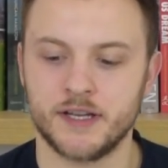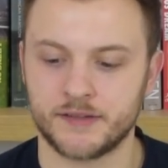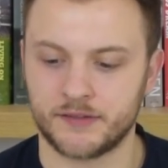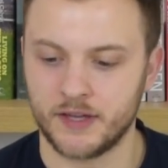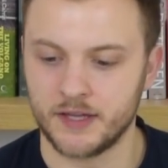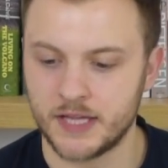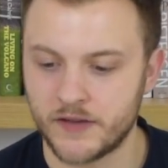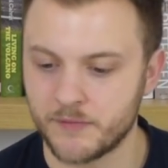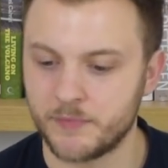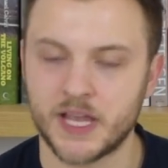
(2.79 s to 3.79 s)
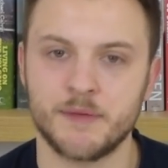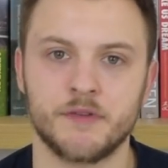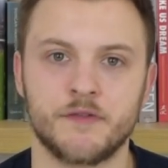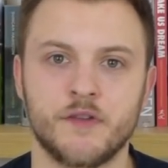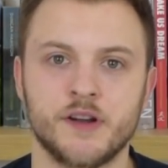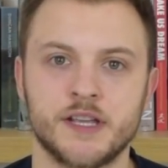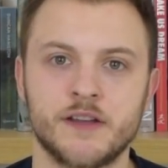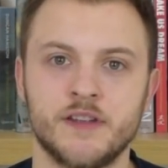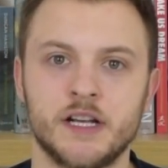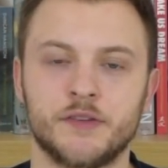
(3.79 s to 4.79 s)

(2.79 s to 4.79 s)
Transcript: It's 11 p.m. on Friday evening.